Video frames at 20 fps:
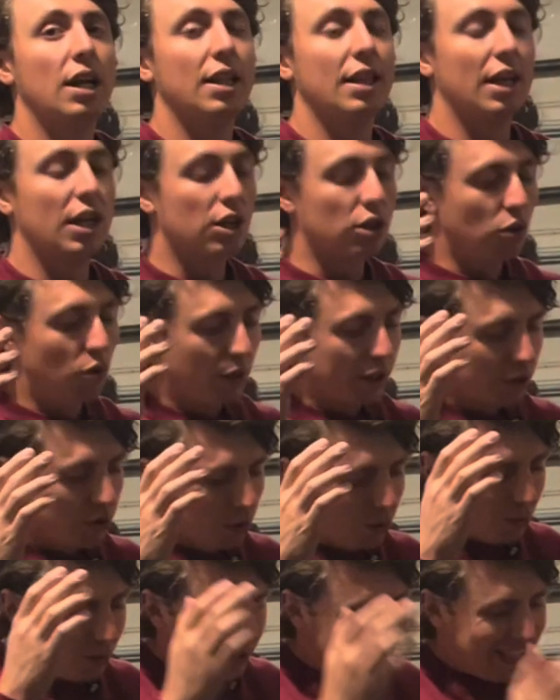that are going
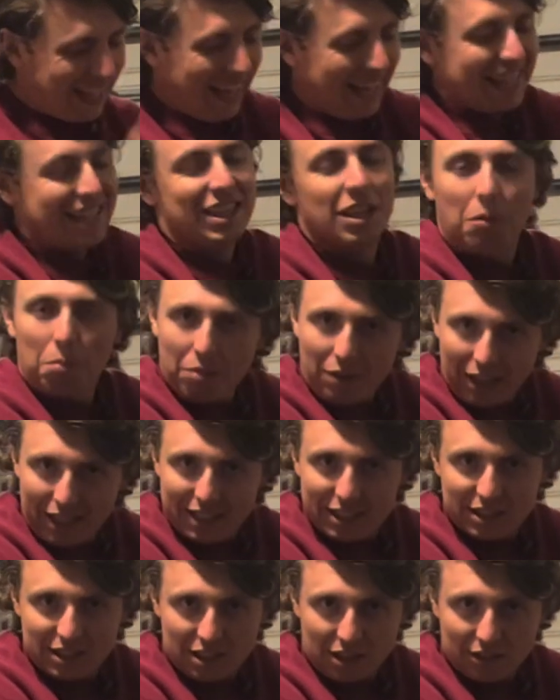to take the
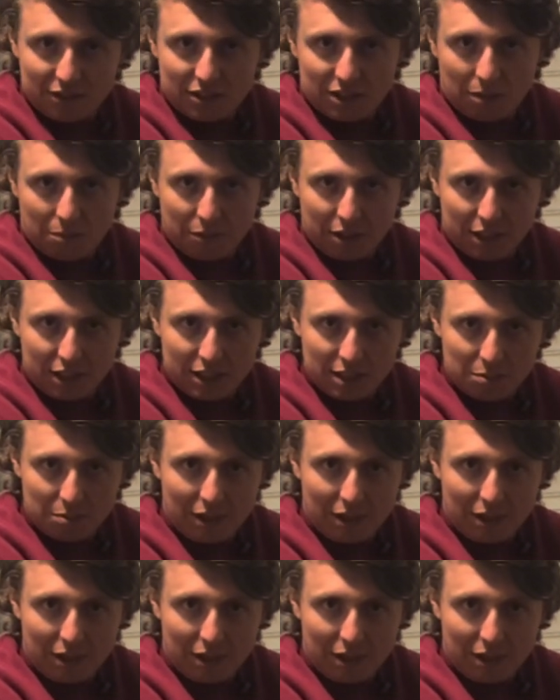place of some of these.